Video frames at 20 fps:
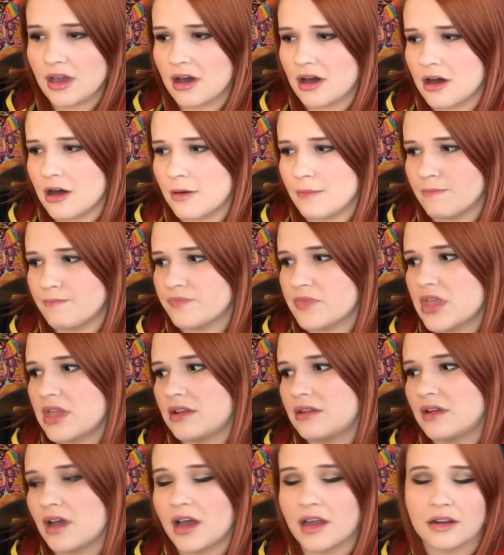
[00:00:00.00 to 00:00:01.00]

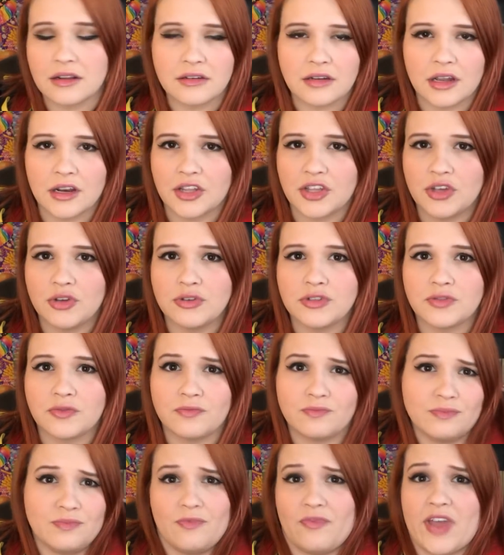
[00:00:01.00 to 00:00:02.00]
Not a huge
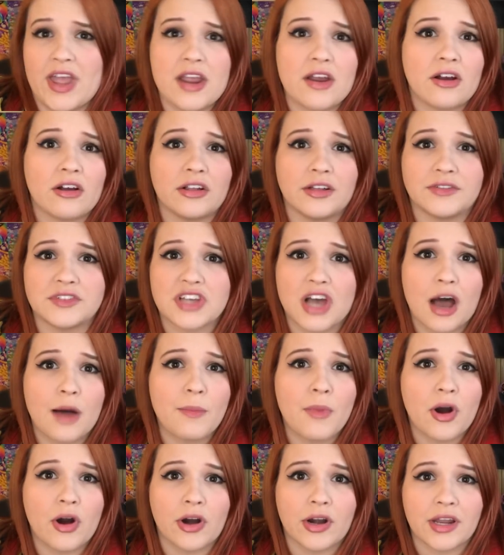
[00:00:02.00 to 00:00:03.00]
fangirl of
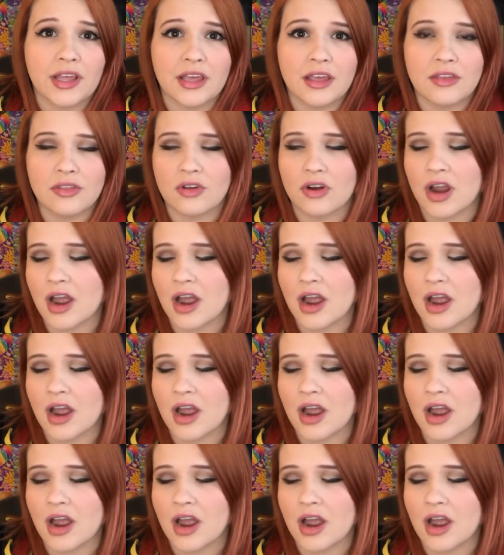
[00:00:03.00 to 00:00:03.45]
Tom Hardy either.